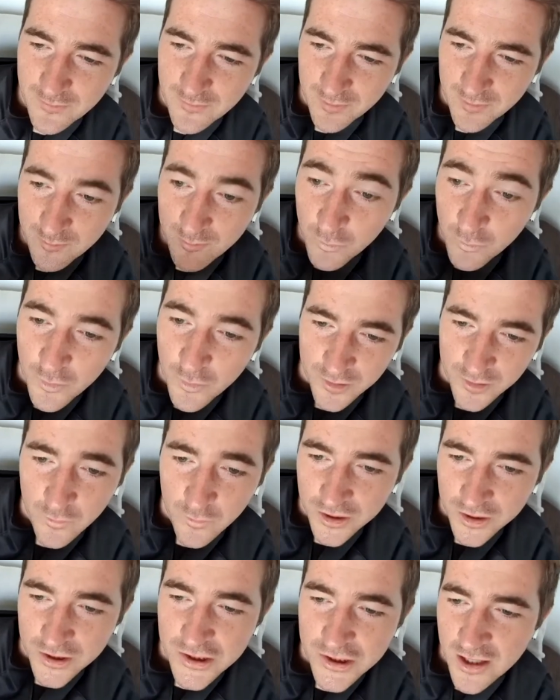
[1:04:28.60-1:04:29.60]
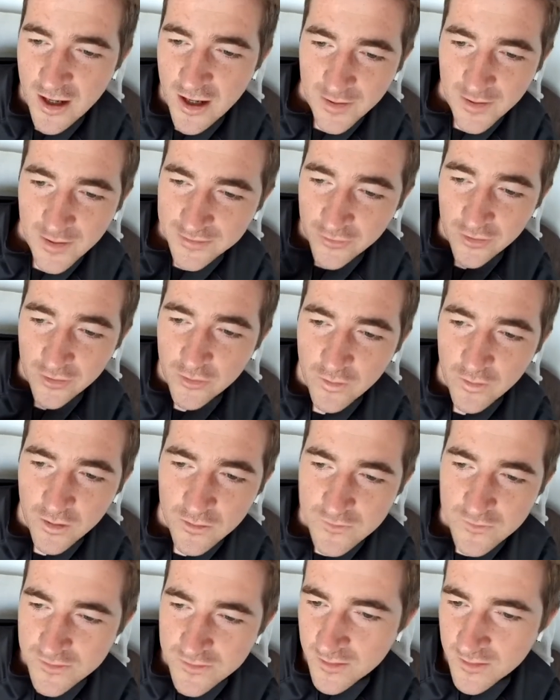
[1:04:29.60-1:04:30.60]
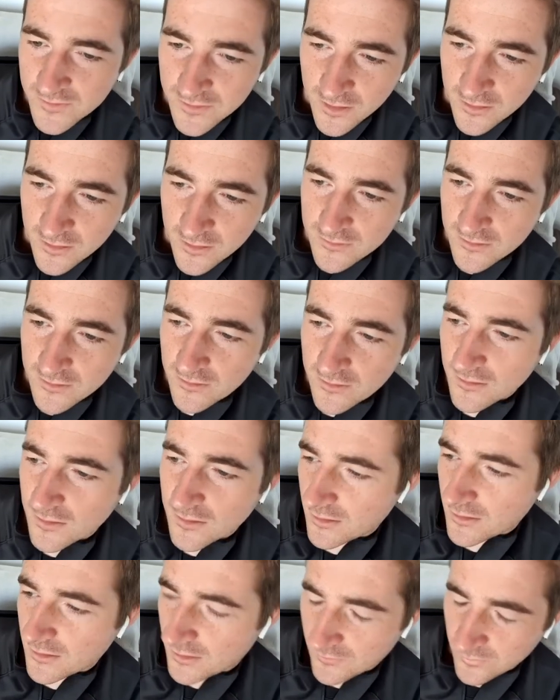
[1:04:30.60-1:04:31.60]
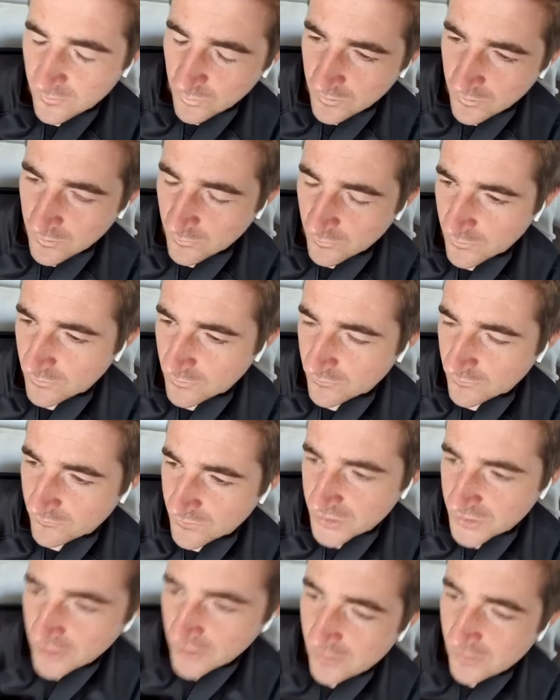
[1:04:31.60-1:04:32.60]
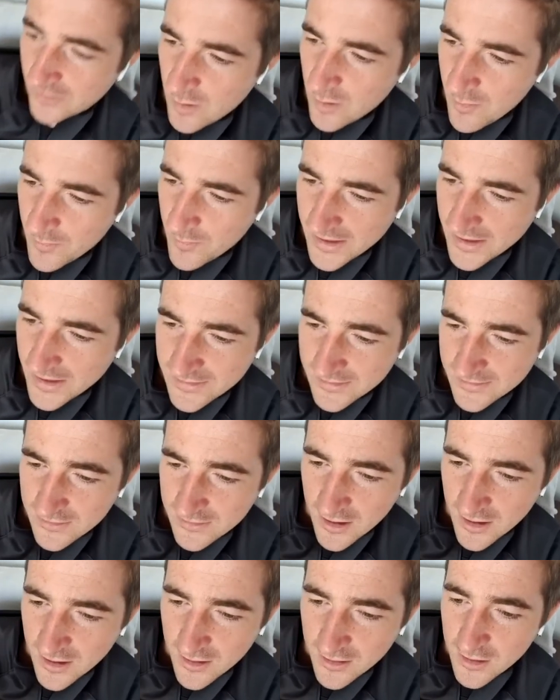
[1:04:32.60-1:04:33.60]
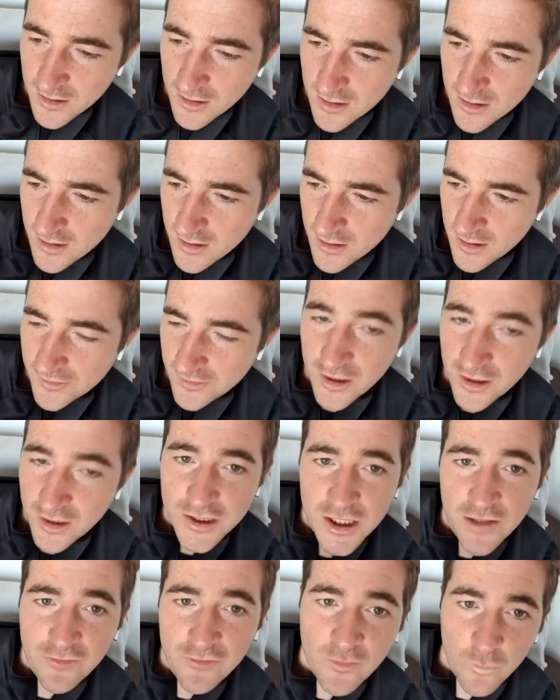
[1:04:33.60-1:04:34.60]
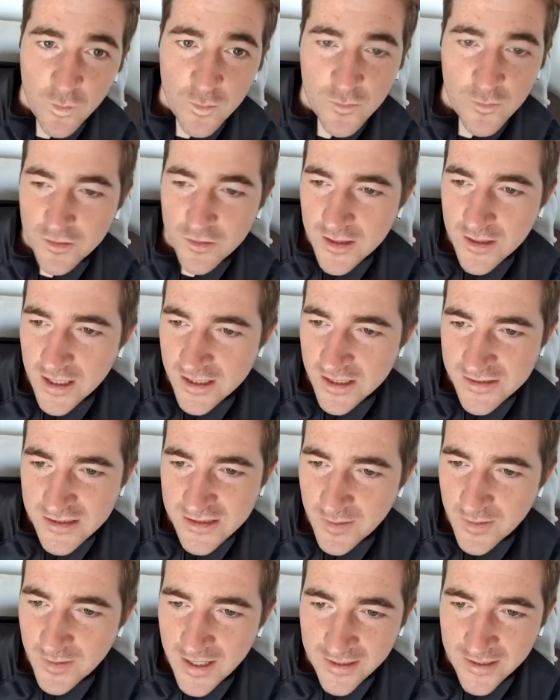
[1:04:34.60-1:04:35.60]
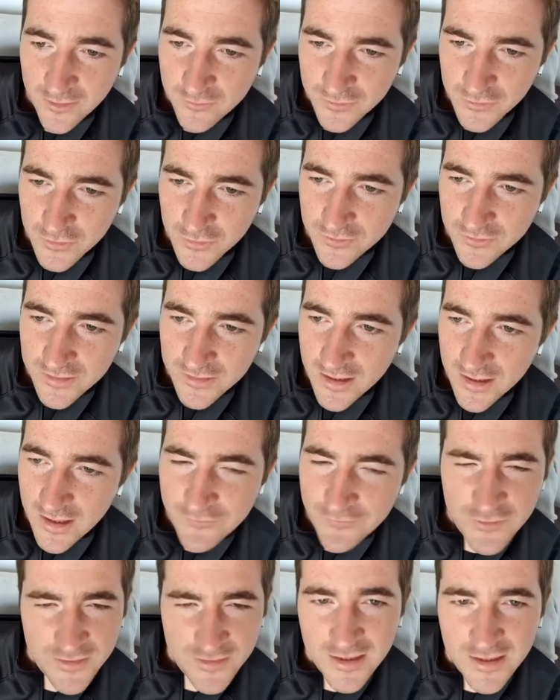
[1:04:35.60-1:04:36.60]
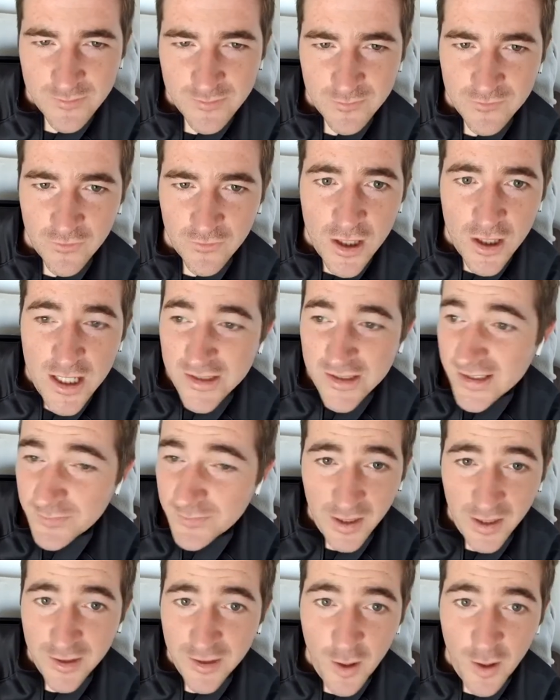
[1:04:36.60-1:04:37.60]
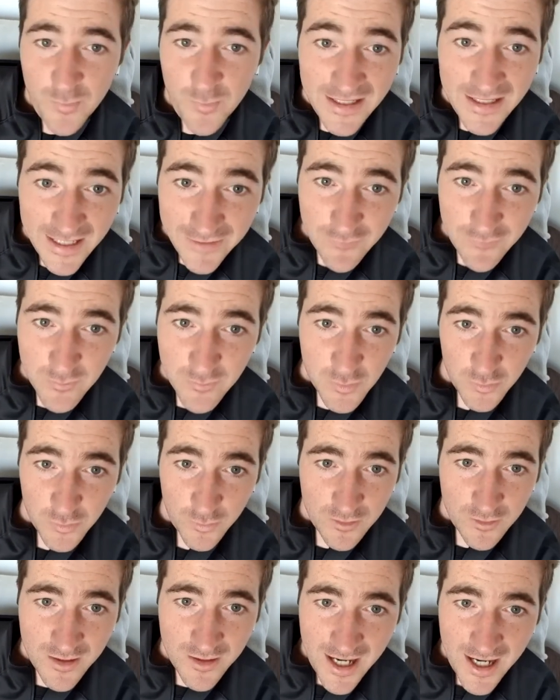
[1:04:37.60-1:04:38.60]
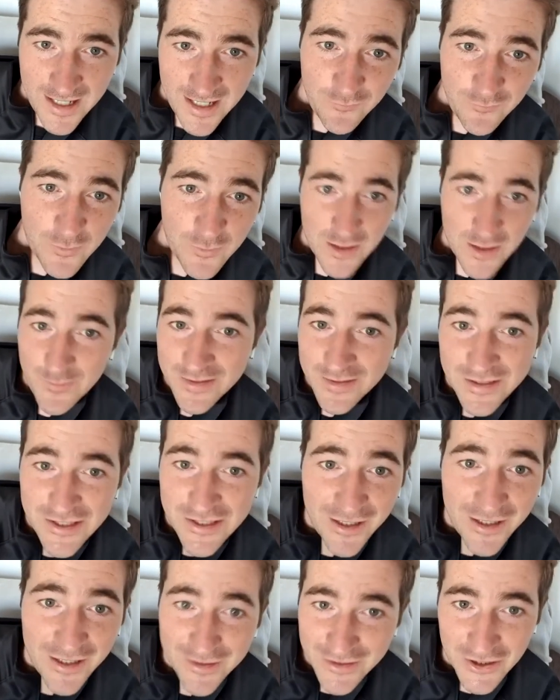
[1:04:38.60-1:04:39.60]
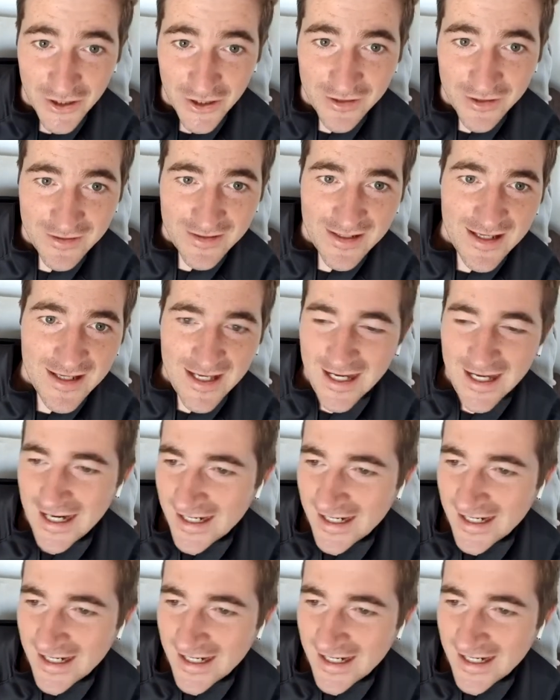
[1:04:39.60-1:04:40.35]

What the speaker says: up on my wall, and I want to share it, but I don't know who owns it, so I'm not sharing it at the moment. But it's this Nigerian woman, and she's playing outdoors. Have you seen it before? She's playing unbelievable, and everyone's coming to challenge her. And,